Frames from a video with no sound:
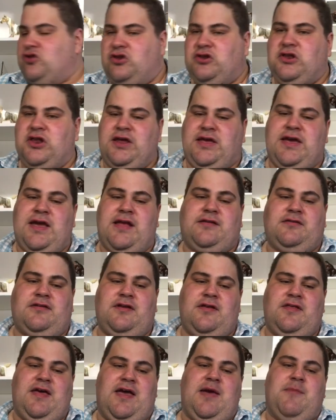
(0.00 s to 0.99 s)
to get
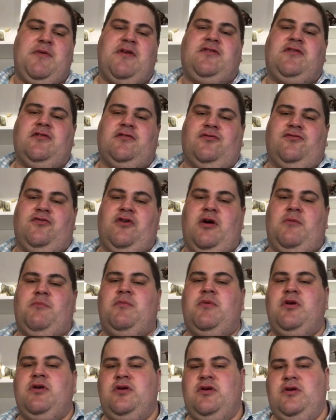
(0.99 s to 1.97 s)
the images from
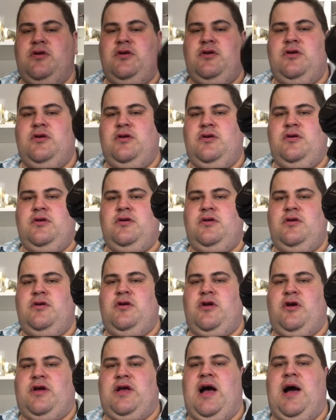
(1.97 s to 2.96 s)

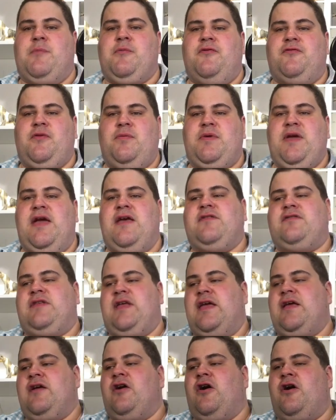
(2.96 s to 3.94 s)
your camera from the
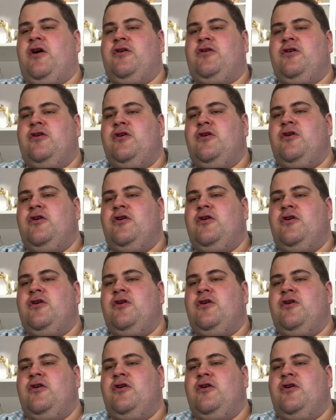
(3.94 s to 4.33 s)
SD card